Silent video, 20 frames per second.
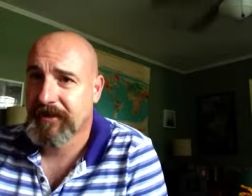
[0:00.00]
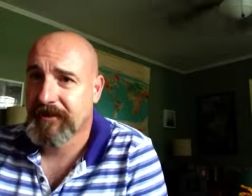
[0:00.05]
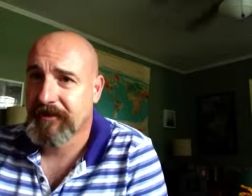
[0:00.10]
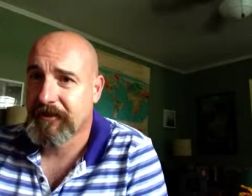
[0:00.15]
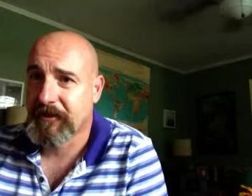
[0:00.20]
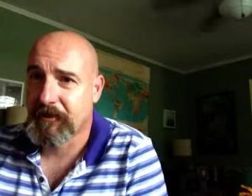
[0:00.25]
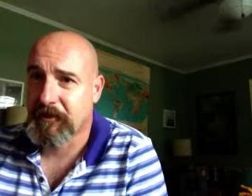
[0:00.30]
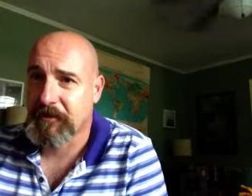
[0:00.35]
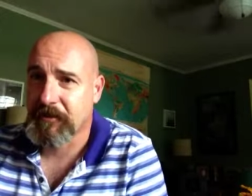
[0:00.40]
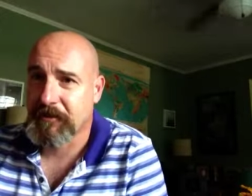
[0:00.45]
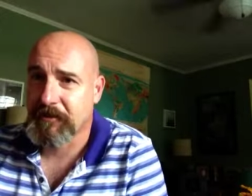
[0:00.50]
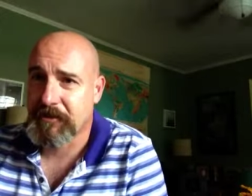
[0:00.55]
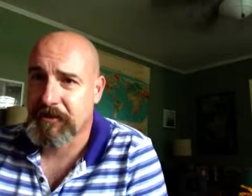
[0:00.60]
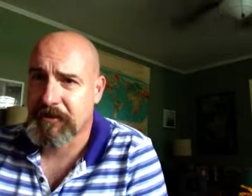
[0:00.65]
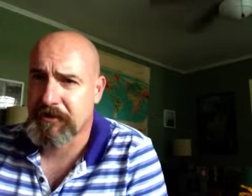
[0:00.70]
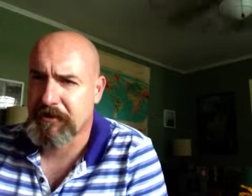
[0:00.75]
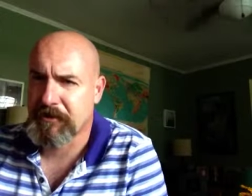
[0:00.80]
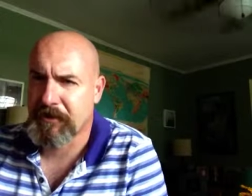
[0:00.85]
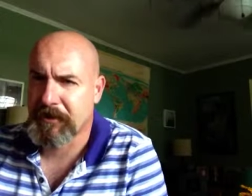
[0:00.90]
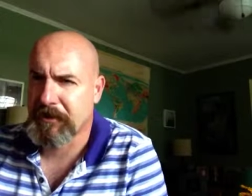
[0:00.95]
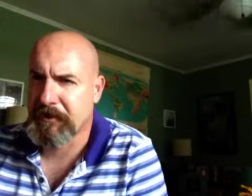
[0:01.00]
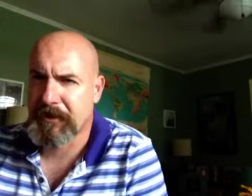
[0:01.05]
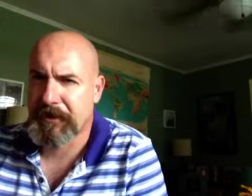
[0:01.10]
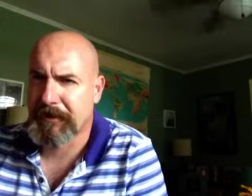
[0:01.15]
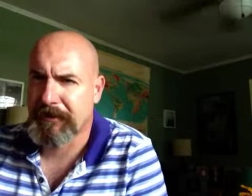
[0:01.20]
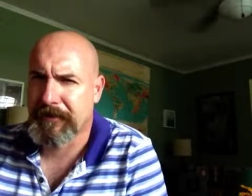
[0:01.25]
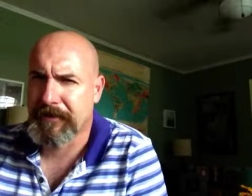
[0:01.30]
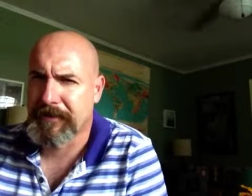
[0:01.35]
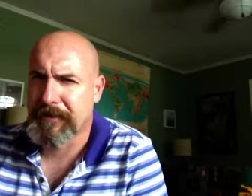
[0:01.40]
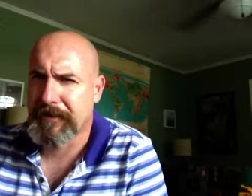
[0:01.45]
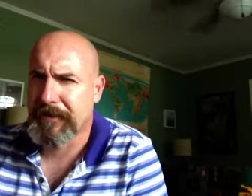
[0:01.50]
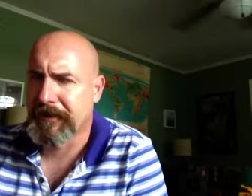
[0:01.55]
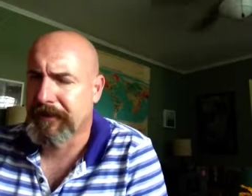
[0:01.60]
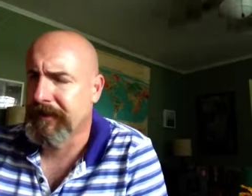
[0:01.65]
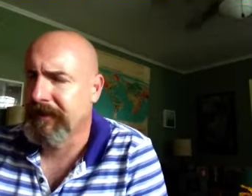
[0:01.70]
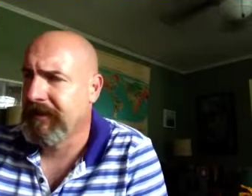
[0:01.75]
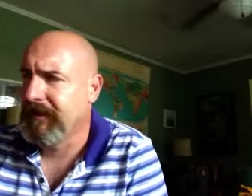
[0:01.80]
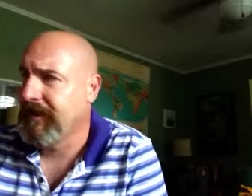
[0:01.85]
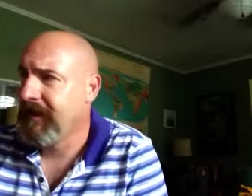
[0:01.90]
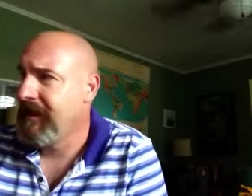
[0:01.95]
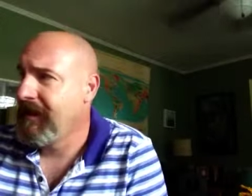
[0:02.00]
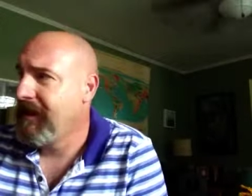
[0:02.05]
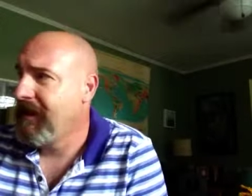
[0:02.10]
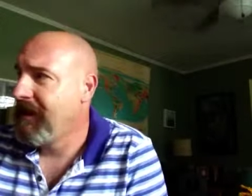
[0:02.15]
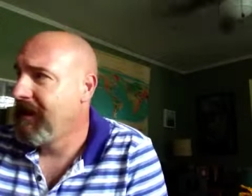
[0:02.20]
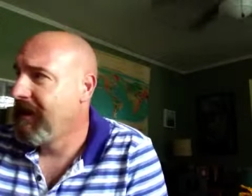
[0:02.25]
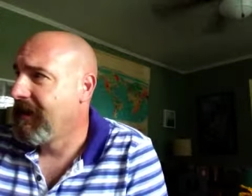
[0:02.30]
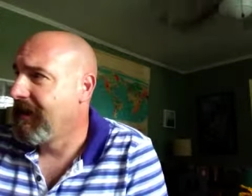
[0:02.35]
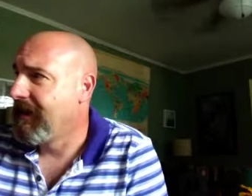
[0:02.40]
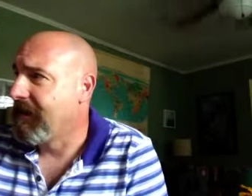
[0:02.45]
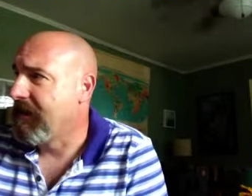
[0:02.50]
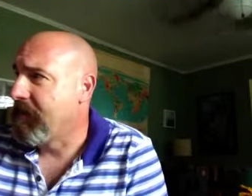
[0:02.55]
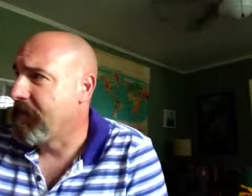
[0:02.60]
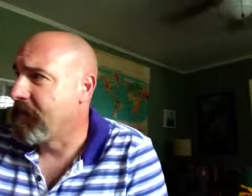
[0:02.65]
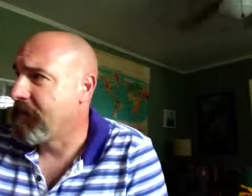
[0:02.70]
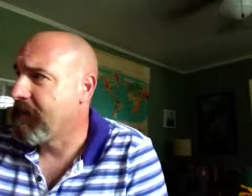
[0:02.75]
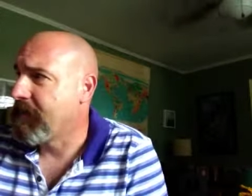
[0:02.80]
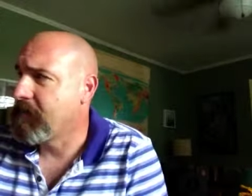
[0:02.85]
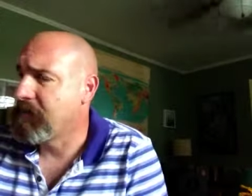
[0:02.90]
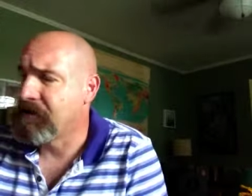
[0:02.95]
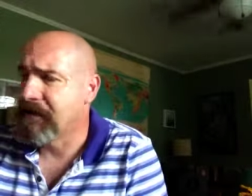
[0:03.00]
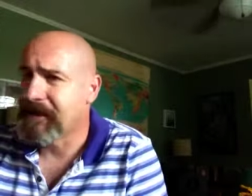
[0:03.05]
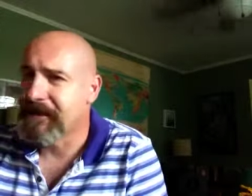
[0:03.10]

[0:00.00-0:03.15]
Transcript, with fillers: the Christmas story, whatever it's called. Um, and when he